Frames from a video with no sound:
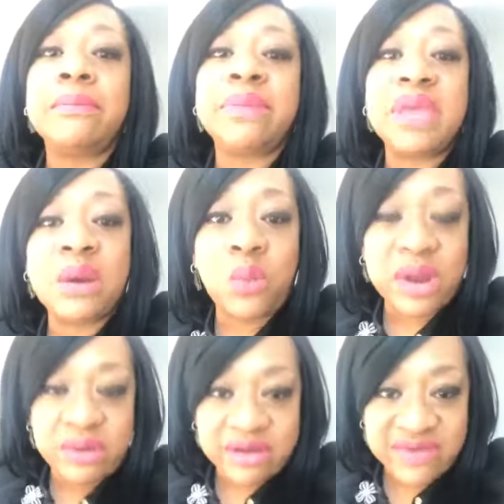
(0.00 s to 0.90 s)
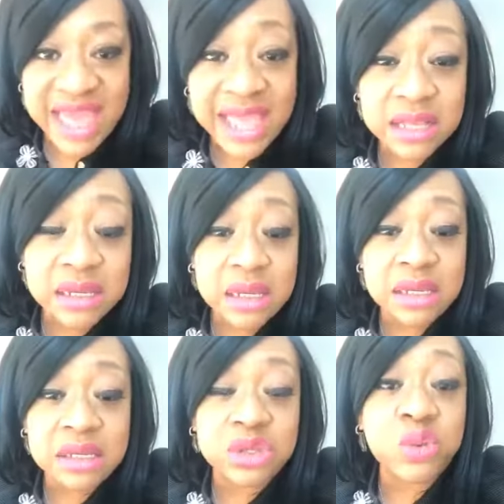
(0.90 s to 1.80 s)
be aware of. And
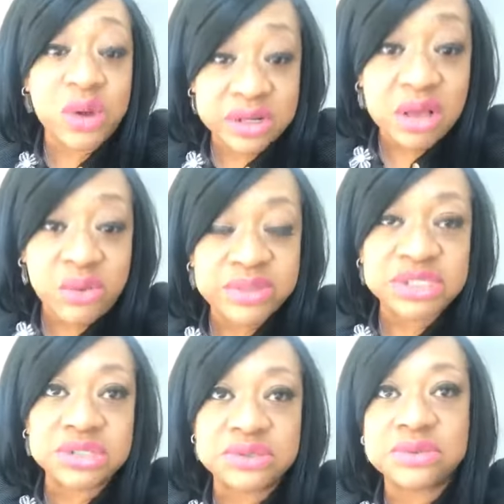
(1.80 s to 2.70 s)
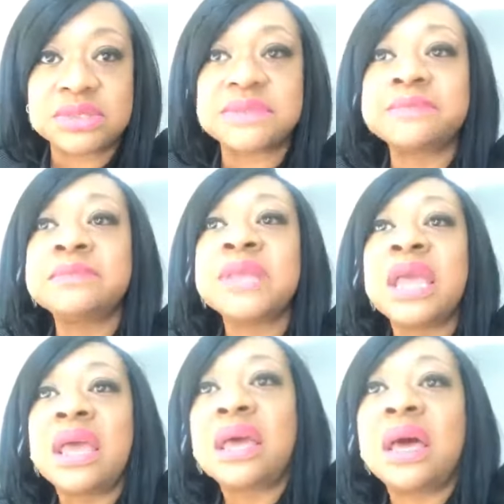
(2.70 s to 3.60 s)
you want to go in twos
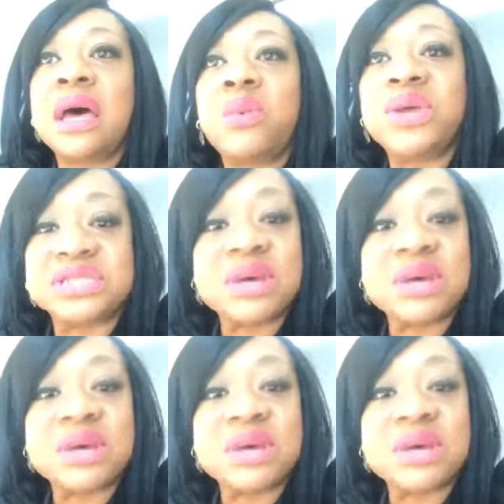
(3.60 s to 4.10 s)
with